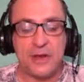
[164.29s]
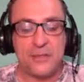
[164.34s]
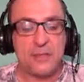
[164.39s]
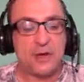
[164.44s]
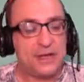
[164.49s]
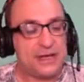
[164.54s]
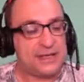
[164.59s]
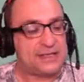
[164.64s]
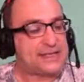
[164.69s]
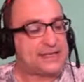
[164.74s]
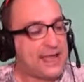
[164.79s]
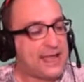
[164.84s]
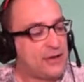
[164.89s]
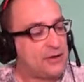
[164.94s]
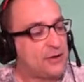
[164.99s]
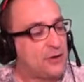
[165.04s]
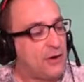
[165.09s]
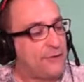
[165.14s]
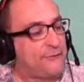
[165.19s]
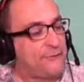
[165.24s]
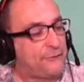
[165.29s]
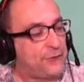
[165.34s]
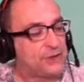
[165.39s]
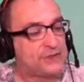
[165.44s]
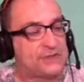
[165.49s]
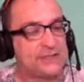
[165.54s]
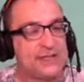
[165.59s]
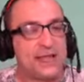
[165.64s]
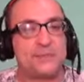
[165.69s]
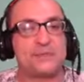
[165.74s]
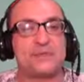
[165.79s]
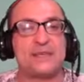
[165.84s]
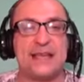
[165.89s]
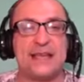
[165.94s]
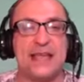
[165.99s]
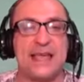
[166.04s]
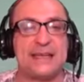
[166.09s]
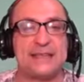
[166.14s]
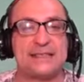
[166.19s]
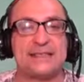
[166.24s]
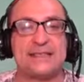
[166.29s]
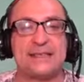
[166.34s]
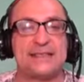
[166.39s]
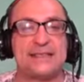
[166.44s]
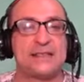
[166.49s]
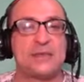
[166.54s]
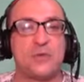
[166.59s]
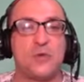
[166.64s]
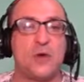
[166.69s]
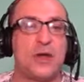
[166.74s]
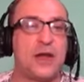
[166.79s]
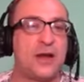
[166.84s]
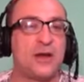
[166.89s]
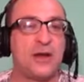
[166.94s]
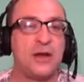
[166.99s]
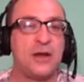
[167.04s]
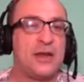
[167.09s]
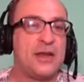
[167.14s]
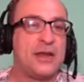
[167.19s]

but he's counting off footsteps, and he had a system where,